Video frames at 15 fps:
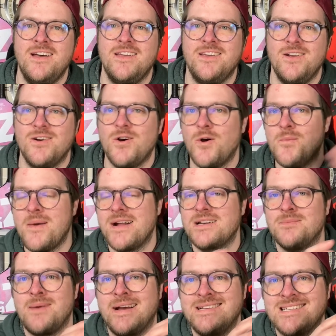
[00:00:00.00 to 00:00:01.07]
you know, going back
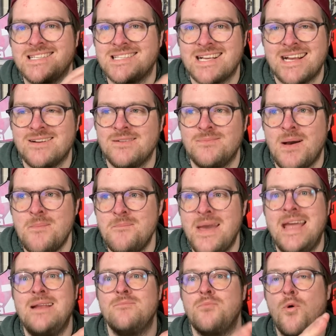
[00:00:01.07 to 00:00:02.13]
to my
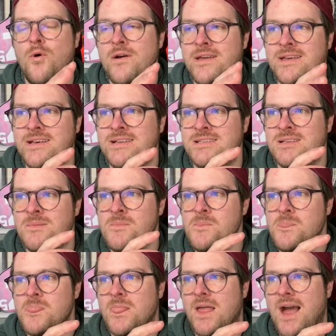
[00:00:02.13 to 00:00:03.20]
main point
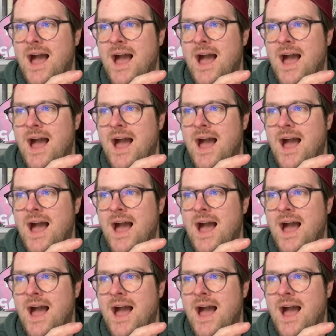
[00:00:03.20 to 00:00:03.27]
is,